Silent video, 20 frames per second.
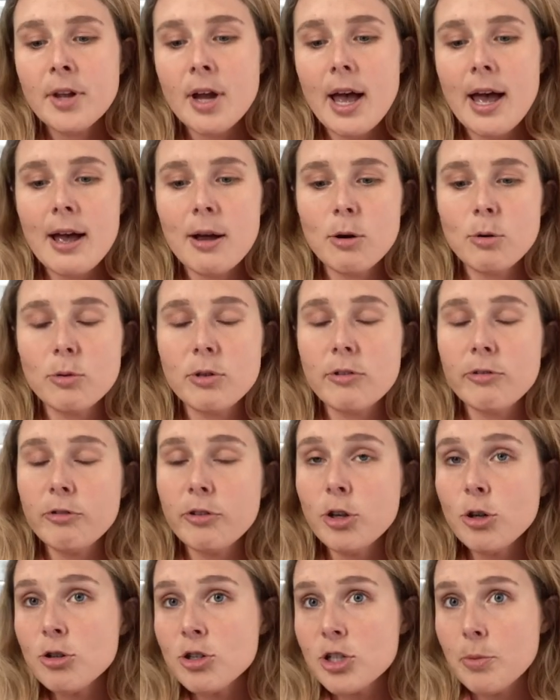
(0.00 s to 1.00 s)
called the
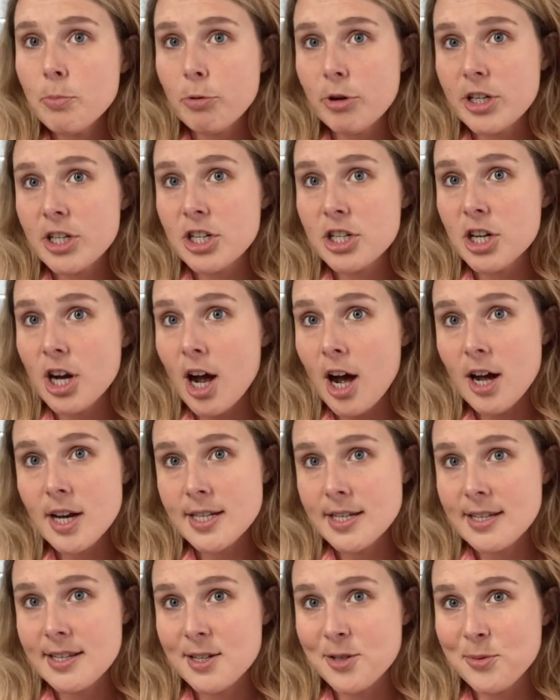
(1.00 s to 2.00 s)
Future British
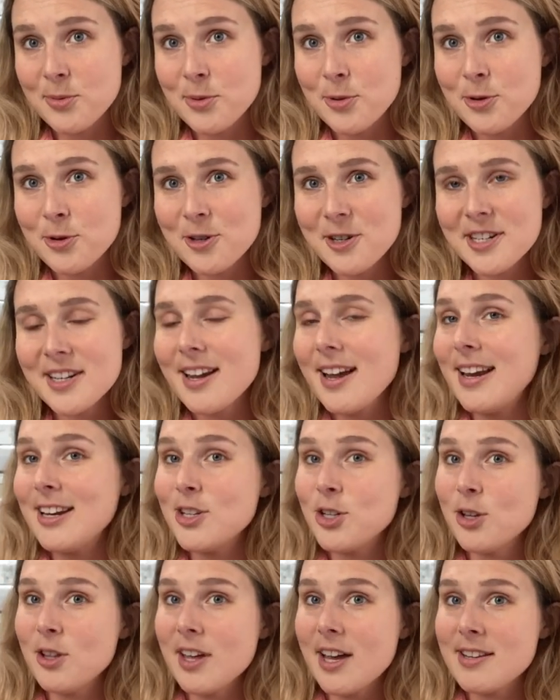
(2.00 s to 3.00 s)
Artist Award in
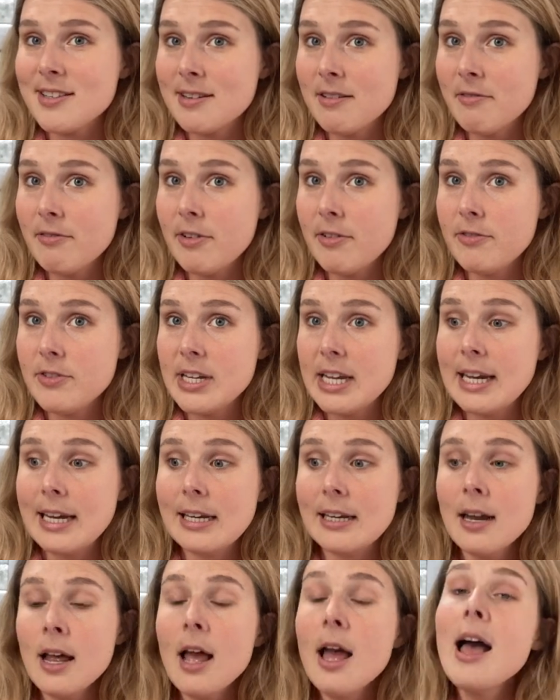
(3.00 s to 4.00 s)

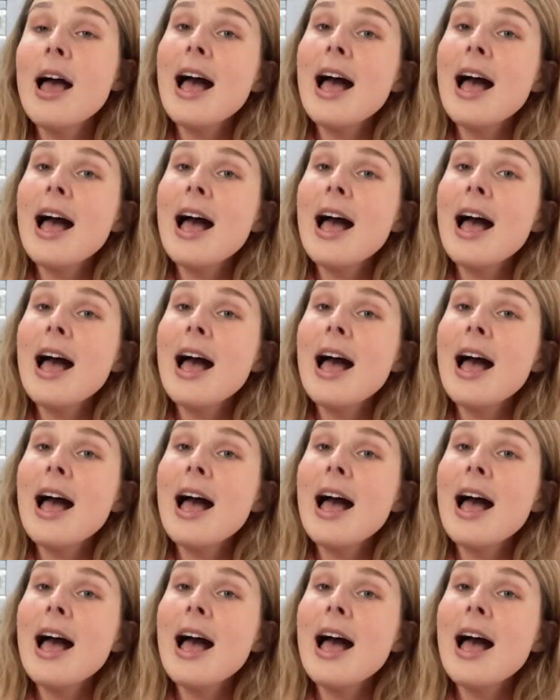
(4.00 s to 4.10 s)
2015.